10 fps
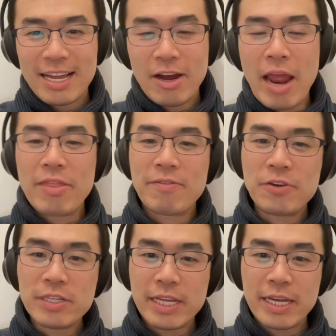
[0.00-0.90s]
All right, the
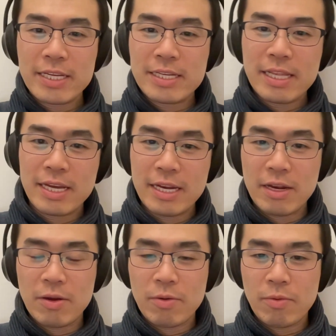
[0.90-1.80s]
first thing is that
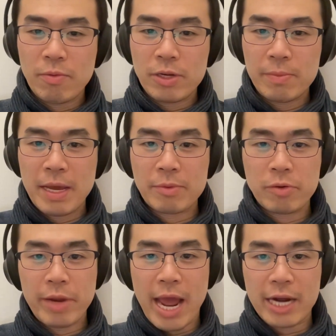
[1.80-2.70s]
to be able to
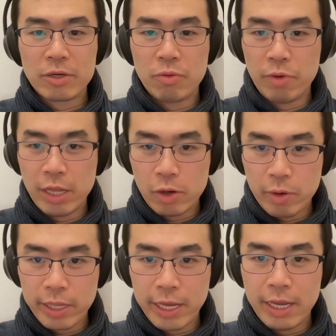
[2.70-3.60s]
react really
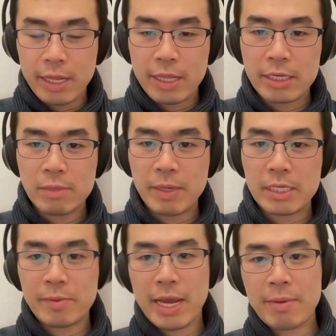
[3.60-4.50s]
quickly. This
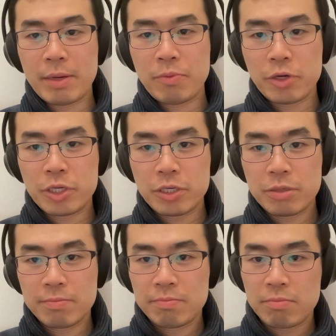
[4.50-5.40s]
means being able to
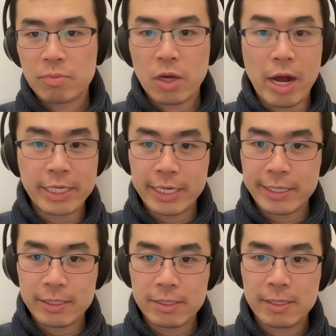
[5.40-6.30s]
push
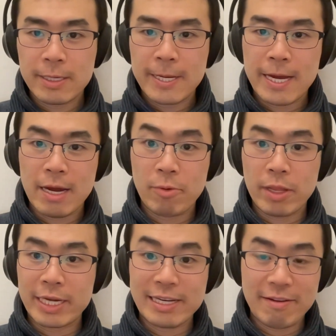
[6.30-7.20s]
content,
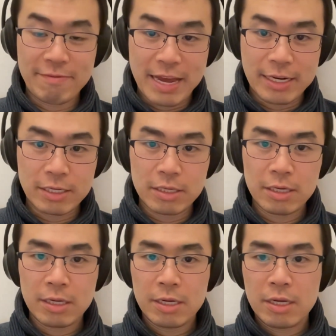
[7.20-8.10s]
whether that's an event
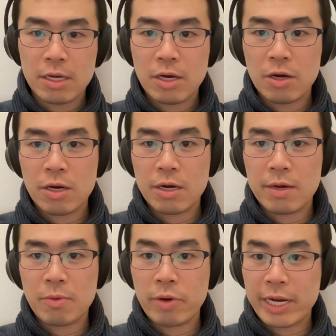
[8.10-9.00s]

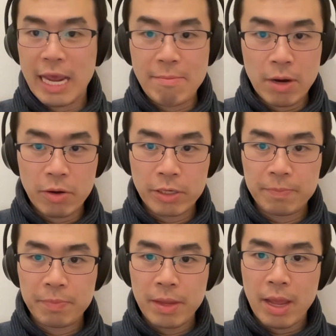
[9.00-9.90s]
or a game
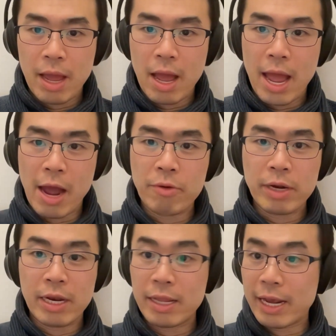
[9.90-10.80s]
mode,
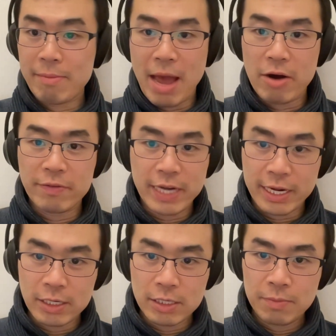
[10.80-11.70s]
out in like a matter of
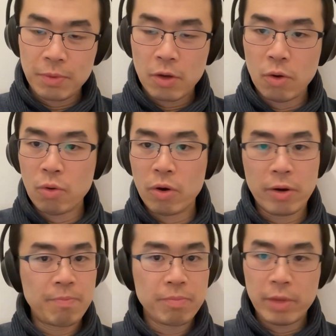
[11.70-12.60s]
seconds,
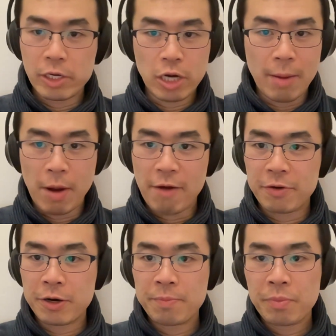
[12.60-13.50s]
or a shop
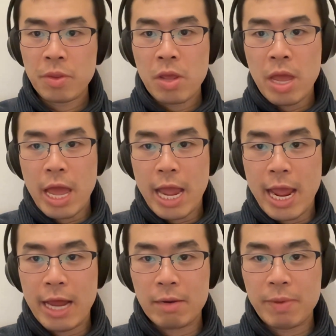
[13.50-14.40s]
offer,
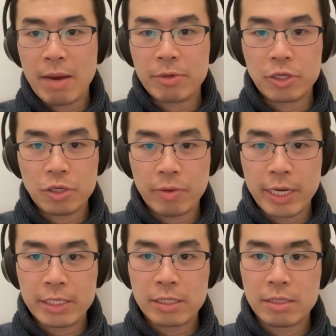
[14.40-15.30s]
and be able to do
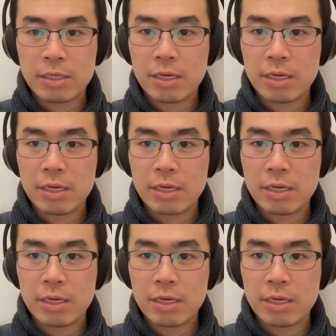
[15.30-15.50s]
it